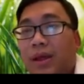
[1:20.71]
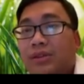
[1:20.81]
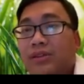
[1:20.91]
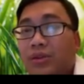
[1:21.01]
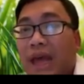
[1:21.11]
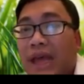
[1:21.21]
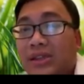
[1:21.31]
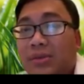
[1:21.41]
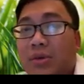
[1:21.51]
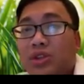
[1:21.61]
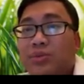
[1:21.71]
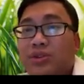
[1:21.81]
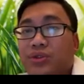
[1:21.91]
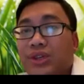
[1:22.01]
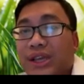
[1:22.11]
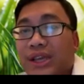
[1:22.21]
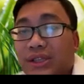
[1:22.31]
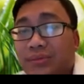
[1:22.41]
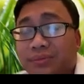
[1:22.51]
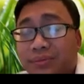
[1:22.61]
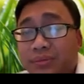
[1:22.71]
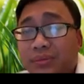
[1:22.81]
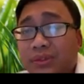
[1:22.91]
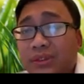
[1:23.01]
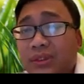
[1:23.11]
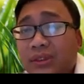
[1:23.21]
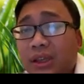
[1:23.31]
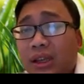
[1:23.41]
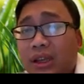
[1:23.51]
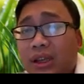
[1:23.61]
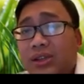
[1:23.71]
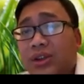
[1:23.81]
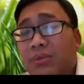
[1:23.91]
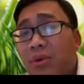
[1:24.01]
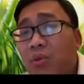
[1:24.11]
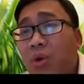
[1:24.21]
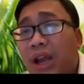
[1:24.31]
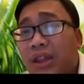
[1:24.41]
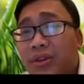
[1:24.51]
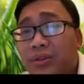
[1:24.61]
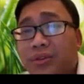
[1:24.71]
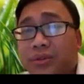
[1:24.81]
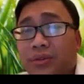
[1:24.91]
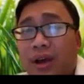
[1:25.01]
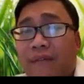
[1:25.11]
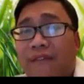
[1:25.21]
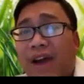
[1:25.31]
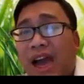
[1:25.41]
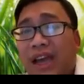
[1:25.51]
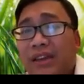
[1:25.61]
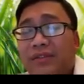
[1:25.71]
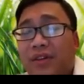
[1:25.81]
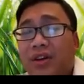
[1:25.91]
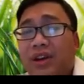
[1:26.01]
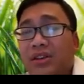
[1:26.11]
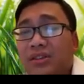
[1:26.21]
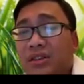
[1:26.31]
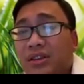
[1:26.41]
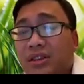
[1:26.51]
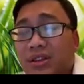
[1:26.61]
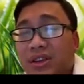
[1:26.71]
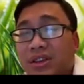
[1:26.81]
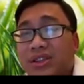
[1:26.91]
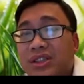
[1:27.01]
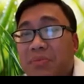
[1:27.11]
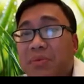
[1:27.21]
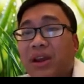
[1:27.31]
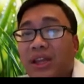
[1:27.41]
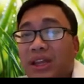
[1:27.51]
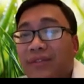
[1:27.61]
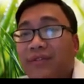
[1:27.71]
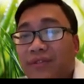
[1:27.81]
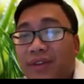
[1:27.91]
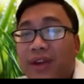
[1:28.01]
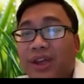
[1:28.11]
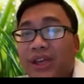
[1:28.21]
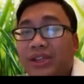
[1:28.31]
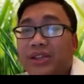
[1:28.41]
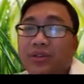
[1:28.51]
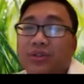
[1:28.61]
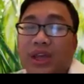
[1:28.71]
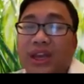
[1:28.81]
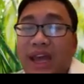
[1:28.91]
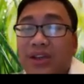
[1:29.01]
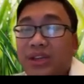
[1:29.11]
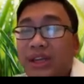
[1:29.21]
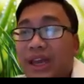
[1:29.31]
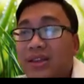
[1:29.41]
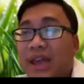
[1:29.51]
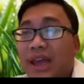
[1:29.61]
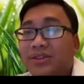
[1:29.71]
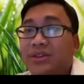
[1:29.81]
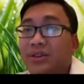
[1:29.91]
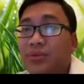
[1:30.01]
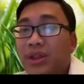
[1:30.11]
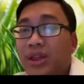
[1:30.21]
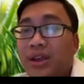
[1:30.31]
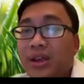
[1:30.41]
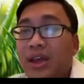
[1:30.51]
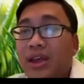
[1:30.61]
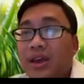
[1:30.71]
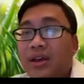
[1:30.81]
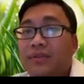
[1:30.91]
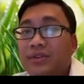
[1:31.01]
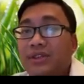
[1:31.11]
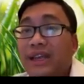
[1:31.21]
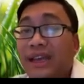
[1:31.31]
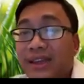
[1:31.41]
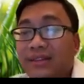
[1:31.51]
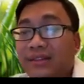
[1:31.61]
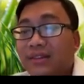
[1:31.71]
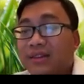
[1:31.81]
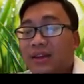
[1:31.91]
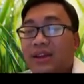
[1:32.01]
So that's the multiple choice section. So number 1 through 5 are typically very easy. You can actually get the answer within a few seconds.